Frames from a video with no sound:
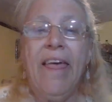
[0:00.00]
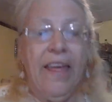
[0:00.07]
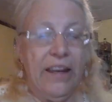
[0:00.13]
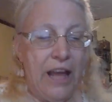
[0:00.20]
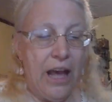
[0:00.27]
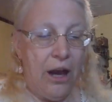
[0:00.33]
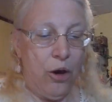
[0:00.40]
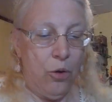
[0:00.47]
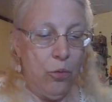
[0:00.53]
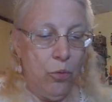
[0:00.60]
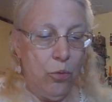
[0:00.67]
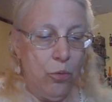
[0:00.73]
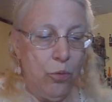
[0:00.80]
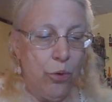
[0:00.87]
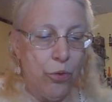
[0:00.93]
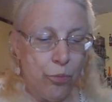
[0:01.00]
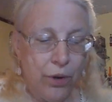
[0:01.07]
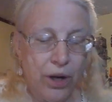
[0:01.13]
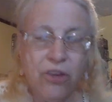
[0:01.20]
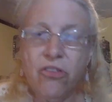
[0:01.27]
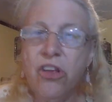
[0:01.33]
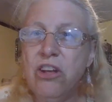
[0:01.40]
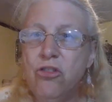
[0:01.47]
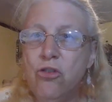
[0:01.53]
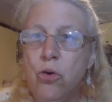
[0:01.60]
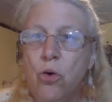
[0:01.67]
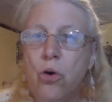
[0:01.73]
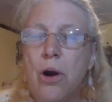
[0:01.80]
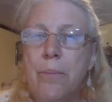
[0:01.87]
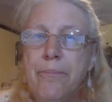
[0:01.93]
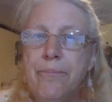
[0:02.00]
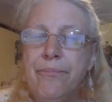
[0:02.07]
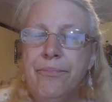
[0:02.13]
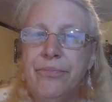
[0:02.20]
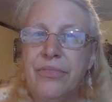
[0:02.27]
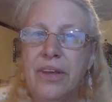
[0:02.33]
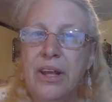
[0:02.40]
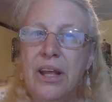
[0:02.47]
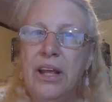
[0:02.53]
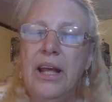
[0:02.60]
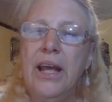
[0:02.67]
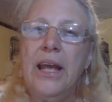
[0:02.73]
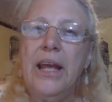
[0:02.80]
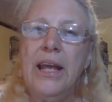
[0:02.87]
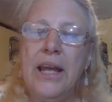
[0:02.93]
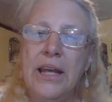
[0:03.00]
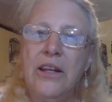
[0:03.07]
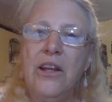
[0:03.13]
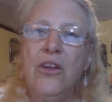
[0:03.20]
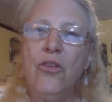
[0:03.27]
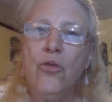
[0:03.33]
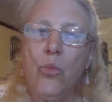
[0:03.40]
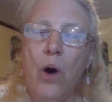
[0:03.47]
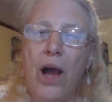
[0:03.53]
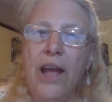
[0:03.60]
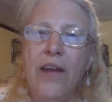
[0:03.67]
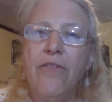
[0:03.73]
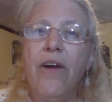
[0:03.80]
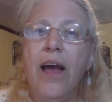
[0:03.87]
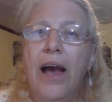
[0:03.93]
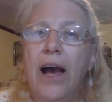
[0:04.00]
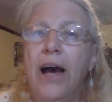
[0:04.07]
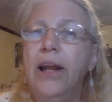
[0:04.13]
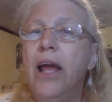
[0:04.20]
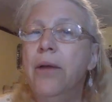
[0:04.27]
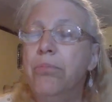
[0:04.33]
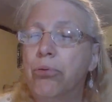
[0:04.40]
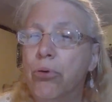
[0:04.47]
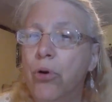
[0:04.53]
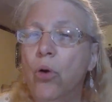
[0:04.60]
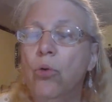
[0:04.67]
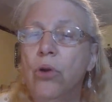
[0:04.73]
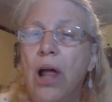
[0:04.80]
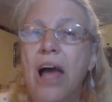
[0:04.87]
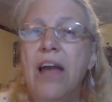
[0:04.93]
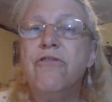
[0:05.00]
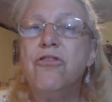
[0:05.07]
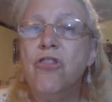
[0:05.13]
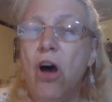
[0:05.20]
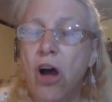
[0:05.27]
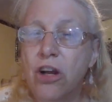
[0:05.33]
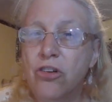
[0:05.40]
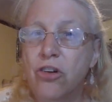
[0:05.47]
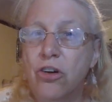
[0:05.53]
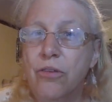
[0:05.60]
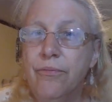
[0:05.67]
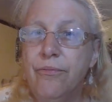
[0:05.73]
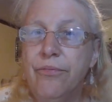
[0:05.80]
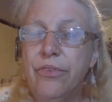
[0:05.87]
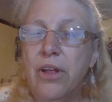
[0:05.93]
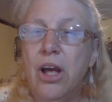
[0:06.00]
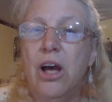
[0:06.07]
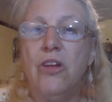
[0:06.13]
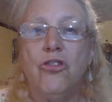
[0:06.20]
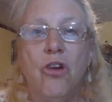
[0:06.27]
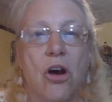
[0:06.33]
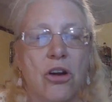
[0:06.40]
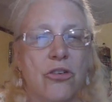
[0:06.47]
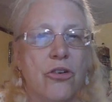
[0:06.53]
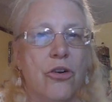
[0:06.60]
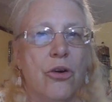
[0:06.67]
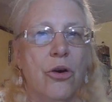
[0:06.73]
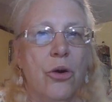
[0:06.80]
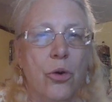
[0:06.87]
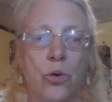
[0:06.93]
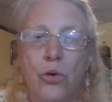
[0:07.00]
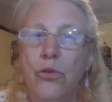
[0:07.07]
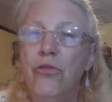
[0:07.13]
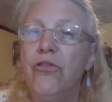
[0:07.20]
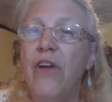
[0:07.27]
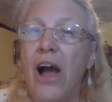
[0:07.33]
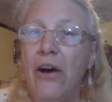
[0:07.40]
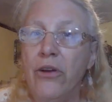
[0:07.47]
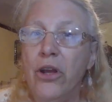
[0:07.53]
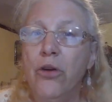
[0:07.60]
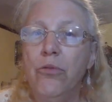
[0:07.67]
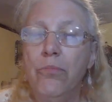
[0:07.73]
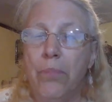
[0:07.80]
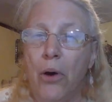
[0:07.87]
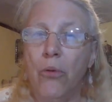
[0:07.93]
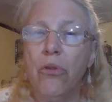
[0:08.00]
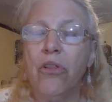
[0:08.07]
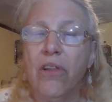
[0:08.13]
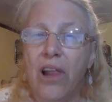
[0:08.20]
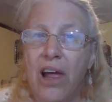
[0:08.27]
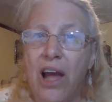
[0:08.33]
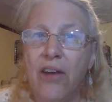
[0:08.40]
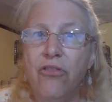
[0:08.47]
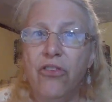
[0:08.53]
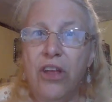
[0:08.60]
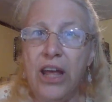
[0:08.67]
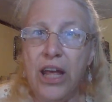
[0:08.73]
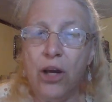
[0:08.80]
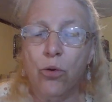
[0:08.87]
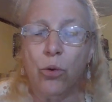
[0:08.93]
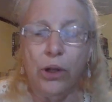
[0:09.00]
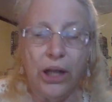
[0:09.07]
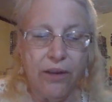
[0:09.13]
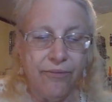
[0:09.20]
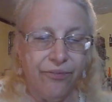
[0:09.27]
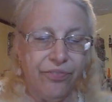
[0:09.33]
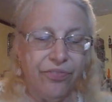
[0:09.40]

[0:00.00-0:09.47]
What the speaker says: Now, with Rick Santorum, he and his wife had a pro-life doctor, a doctor who valued both lives equally.